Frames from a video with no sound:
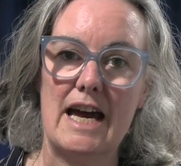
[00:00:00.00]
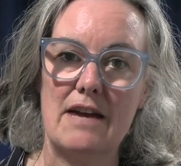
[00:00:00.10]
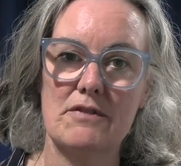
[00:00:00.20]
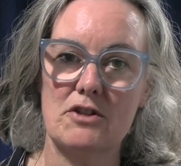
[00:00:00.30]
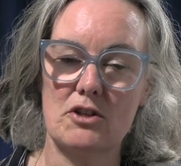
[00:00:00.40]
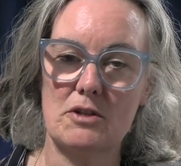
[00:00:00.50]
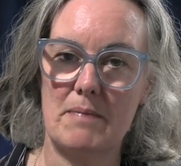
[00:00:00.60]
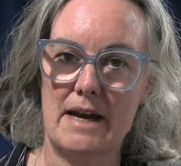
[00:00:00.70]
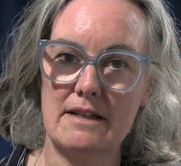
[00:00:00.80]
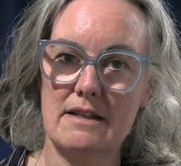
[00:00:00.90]
if a
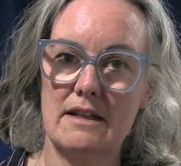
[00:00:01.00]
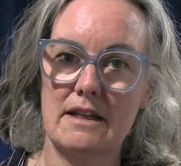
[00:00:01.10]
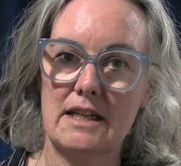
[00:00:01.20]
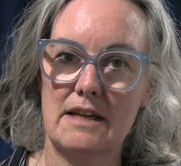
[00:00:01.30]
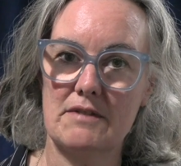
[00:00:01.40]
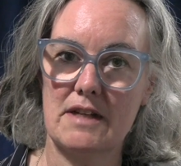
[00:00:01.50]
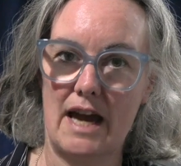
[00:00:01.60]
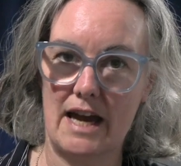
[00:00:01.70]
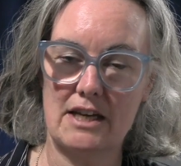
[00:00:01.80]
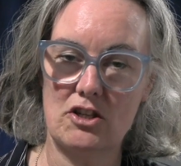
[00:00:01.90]
suspect gives
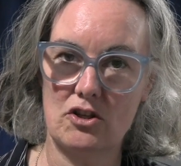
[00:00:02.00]
any